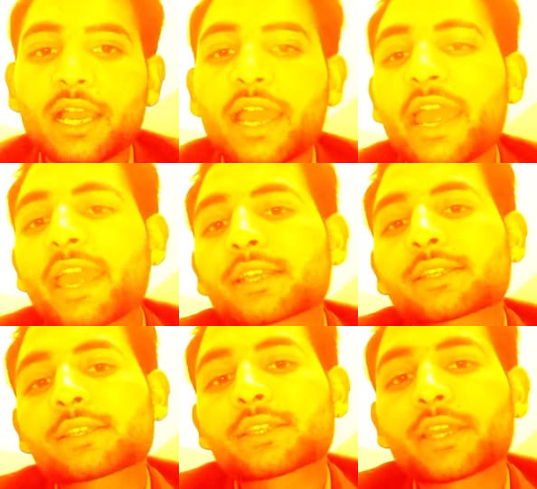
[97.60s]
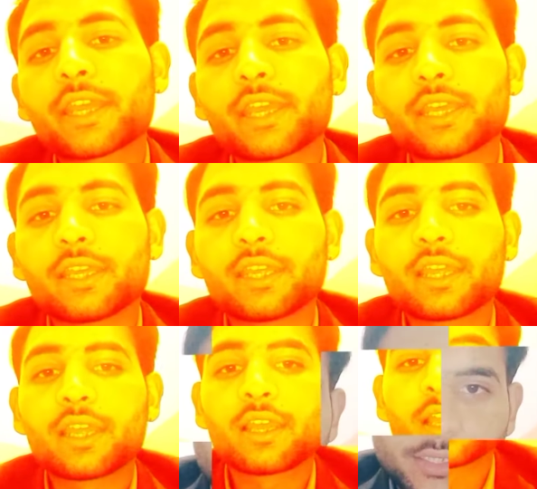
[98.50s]
X-ray,
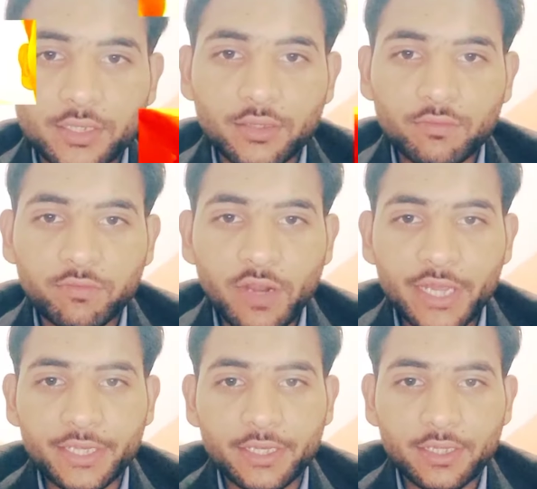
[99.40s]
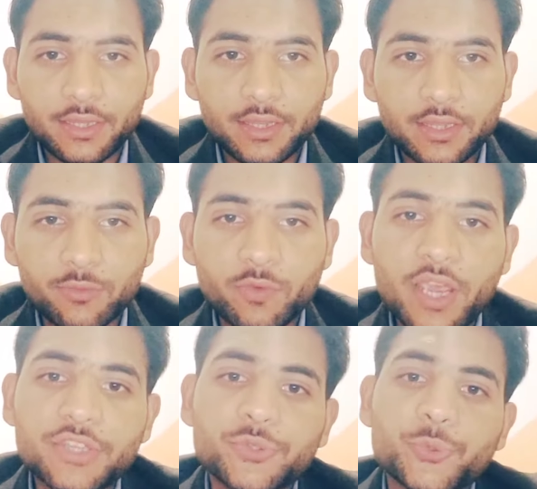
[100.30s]
Y. Y
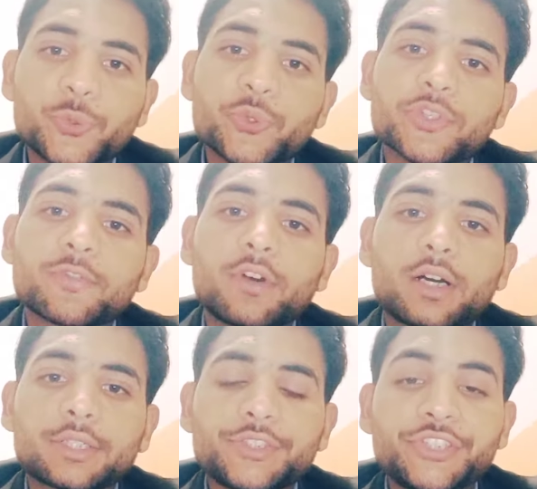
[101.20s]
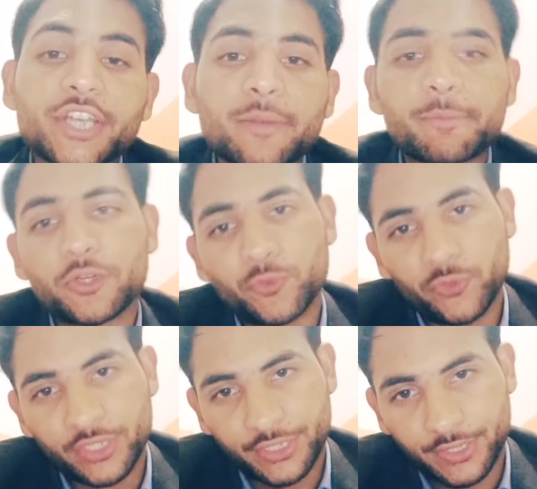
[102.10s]
is used for Young
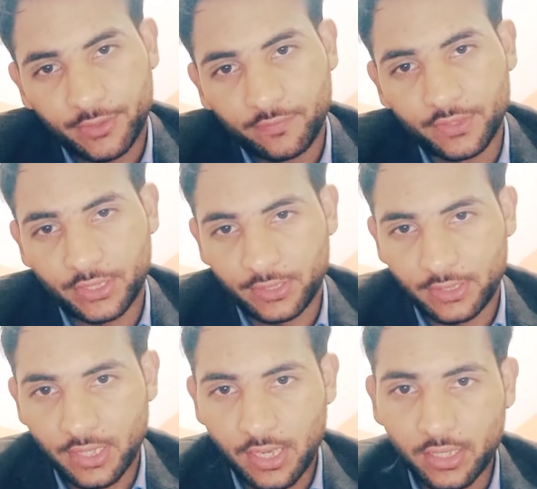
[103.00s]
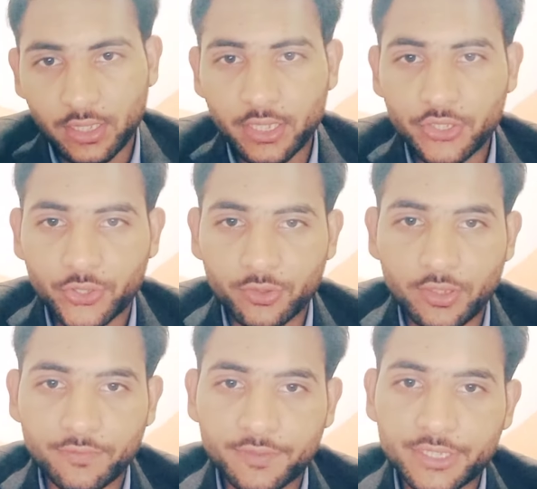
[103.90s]
modulus, which is the ratio of
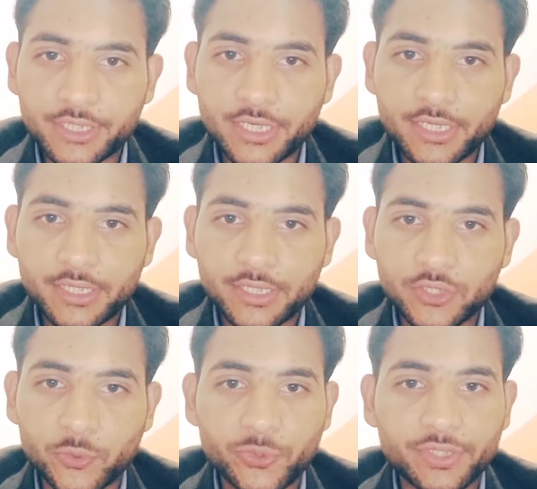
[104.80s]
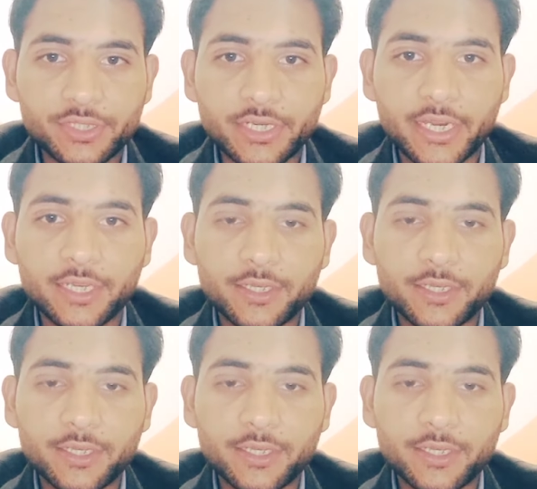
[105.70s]
stress to strain,